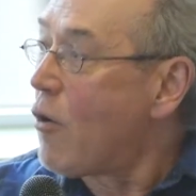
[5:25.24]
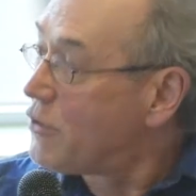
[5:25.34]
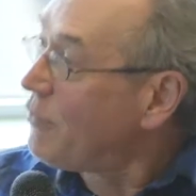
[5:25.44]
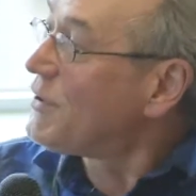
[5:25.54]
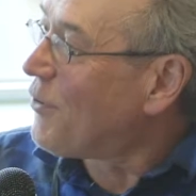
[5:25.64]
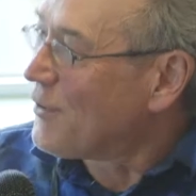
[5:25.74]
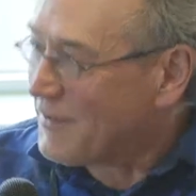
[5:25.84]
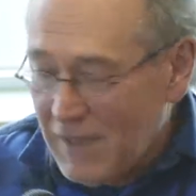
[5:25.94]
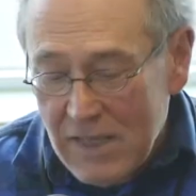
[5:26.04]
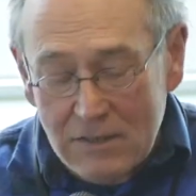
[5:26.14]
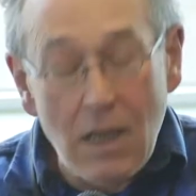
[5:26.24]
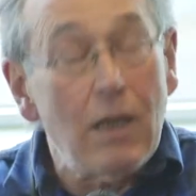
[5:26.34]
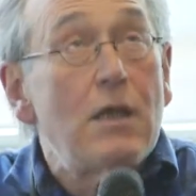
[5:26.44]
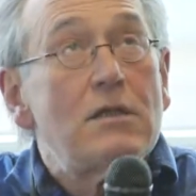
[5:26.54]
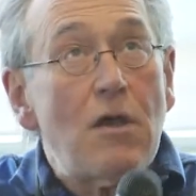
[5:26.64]
Or Jewish sources, yes.
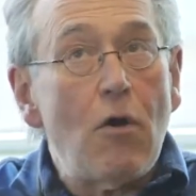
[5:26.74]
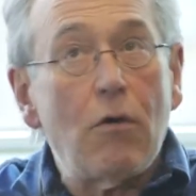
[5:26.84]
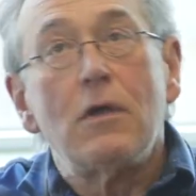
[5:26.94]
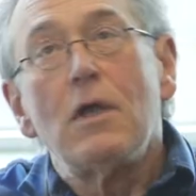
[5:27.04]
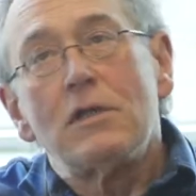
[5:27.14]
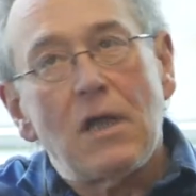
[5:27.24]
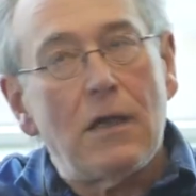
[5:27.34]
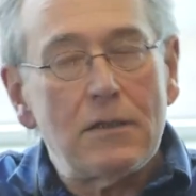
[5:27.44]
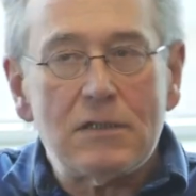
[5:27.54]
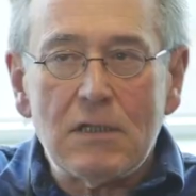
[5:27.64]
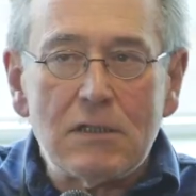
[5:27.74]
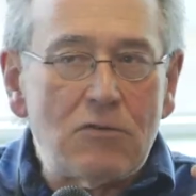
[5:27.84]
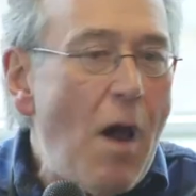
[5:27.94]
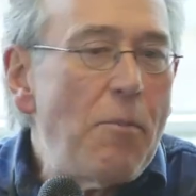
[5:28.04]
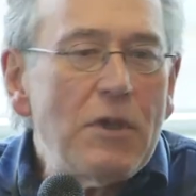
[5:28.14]
So
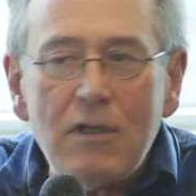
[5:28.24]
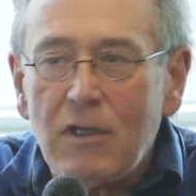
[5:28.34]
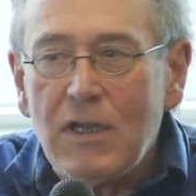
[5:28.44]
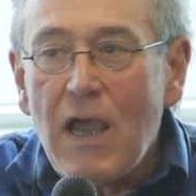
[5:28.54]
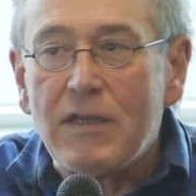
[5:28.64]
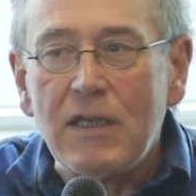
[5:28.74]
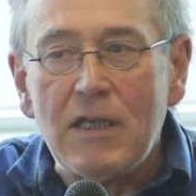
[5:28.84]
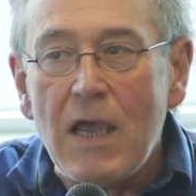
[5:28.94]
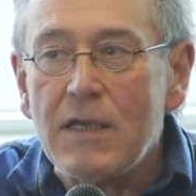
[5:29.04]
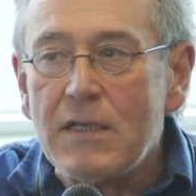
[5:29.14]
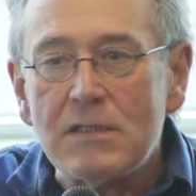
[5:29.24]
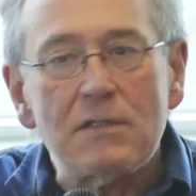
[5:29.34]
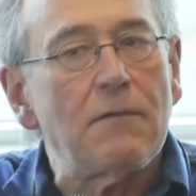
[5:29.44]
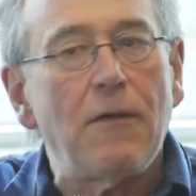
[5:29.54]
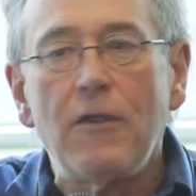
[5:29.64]
up until the 1990s,
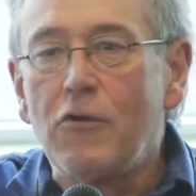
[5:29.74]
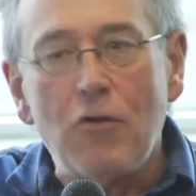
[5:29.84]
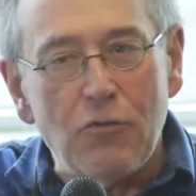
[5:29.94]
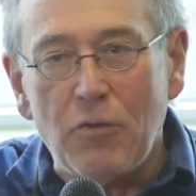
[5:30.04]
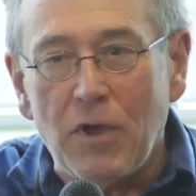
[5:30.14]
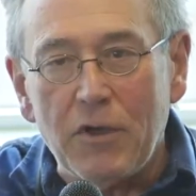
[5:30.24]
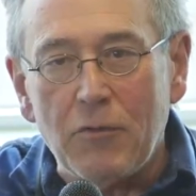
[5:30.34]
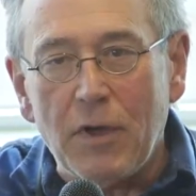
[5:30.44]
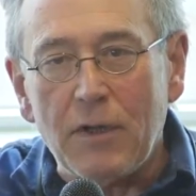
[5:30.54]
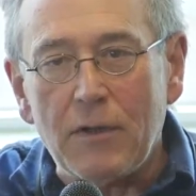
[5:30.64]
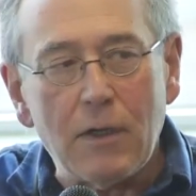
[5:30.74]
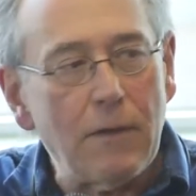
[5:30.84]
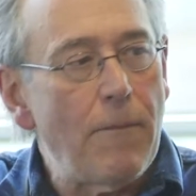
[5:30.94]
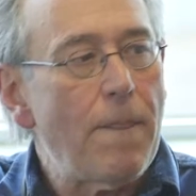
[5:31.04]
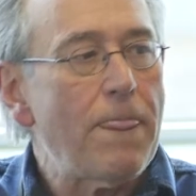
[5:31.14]
you couldn't really do
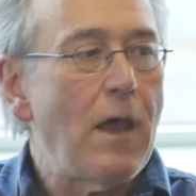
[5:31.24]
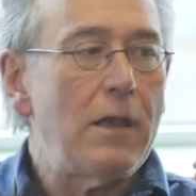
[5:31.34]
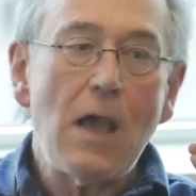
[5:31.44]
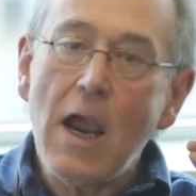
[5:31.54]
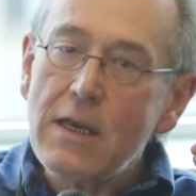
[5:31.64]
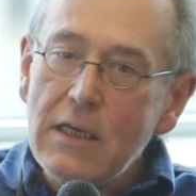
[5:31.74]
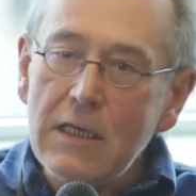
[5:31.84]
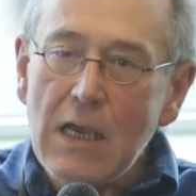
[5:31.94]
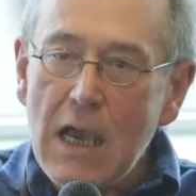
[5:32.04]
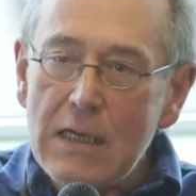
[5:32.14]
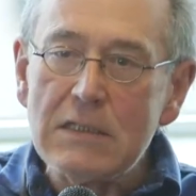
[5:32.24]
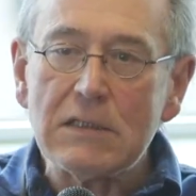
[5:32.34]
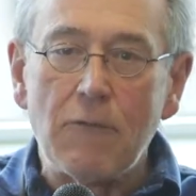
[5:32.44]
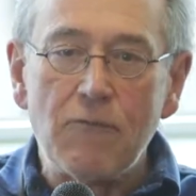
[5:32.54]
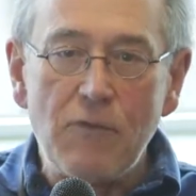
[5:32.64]
anything. 1990s
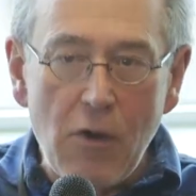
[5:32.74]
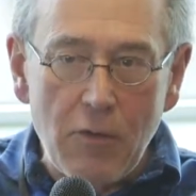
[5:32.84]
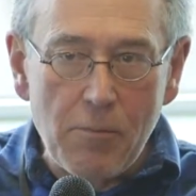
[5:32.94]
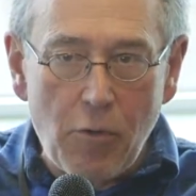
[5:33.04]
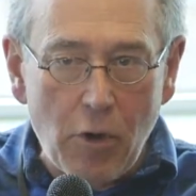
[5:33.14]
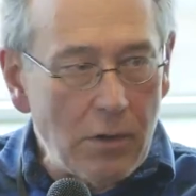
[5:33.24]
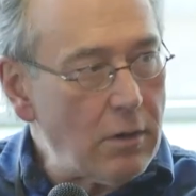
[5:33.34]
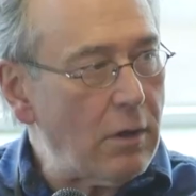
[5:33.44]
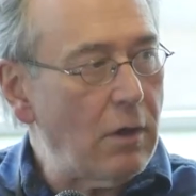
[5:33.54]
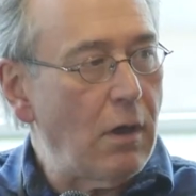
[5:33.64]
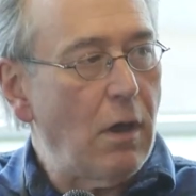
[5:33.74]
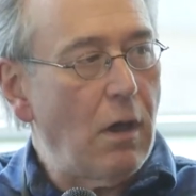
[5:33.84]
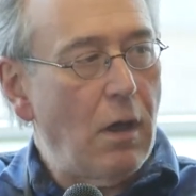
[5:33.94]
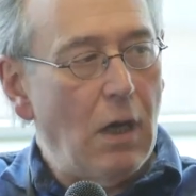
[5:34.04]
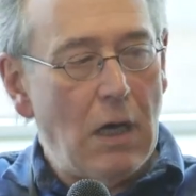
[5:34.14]
are very important.
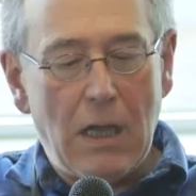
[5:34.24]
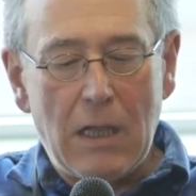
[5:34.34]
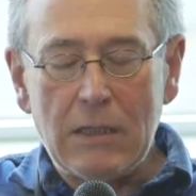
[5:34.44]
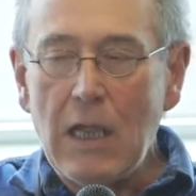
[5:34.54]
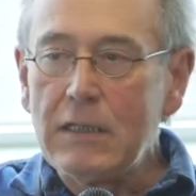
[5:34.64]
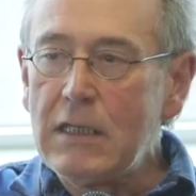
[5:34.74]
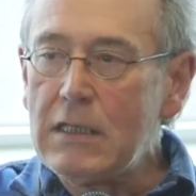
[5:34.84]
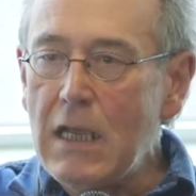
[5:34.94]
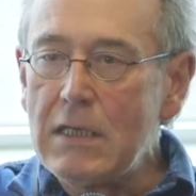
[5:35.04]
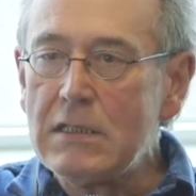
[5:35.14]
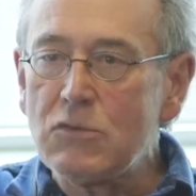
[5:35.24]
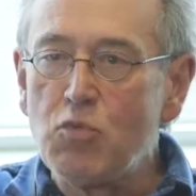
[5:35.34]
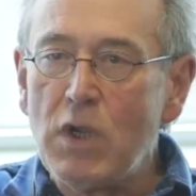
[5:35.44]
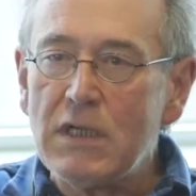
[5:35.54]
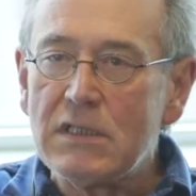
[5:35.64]
1990s
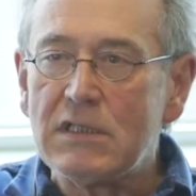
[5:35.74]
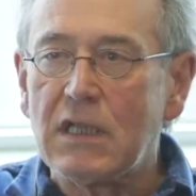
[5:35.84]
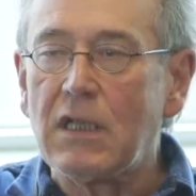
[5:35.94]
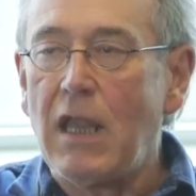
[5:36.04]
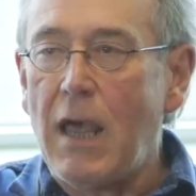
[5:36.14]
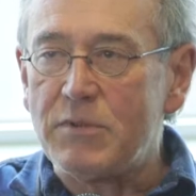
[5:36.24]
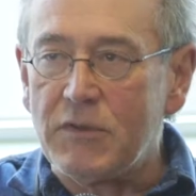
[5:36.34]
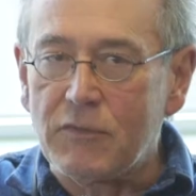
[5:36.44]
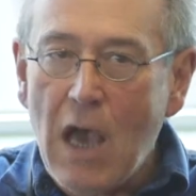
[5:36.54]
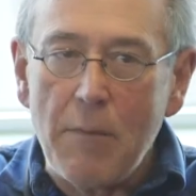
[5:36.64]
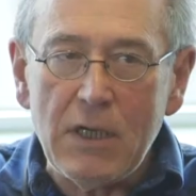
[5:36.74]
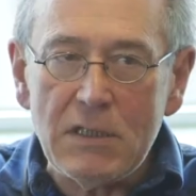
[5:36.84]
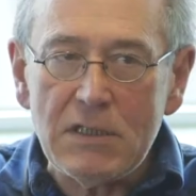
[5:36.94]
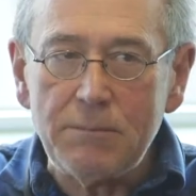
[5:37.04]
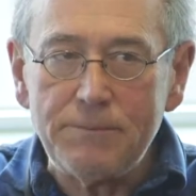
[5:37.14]
witnessed the collapse of
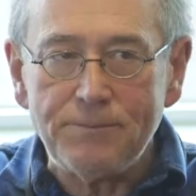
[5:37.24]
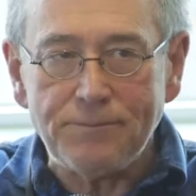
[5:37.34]
communism,